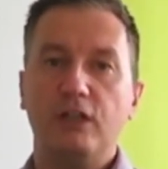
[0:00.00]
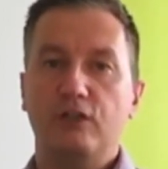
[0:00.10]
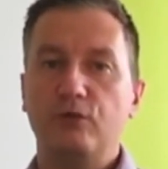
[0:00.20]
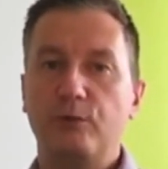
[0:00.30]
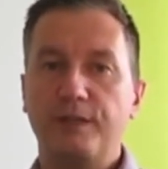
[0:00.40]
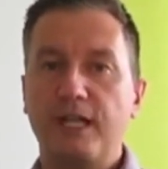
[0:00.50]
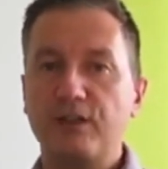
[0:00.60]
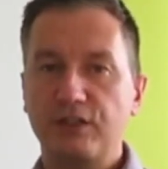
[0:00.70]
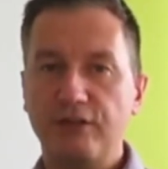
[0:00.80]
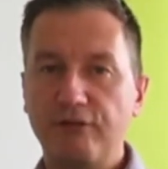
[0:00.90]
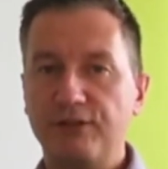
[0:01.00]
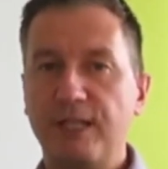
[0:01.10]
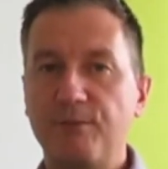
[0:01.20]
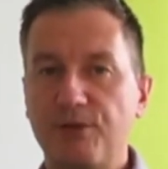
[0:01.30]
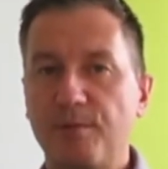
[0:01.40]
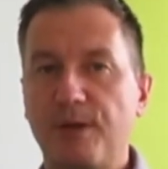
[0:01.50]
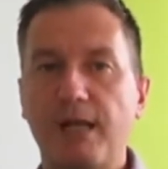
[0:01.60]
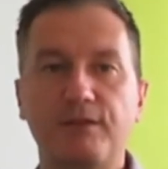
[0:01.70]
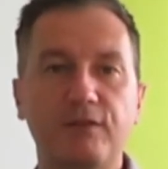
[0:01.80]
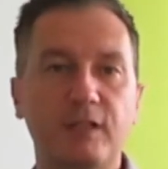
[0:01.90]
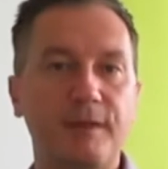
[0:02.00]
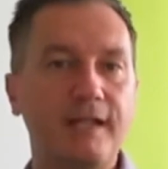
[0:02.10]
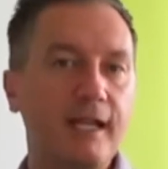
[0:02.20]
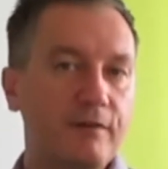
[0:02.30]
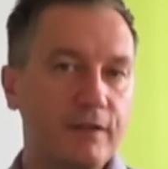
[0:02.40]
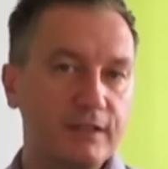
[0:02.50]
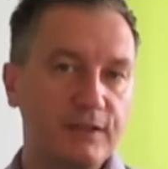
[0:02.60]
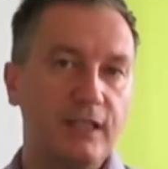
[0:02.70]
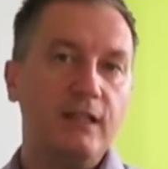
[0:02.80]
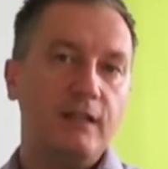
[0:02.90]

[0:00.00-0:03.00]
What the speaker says: So when they are sitting at reception and perhaps feeling a bit nervous,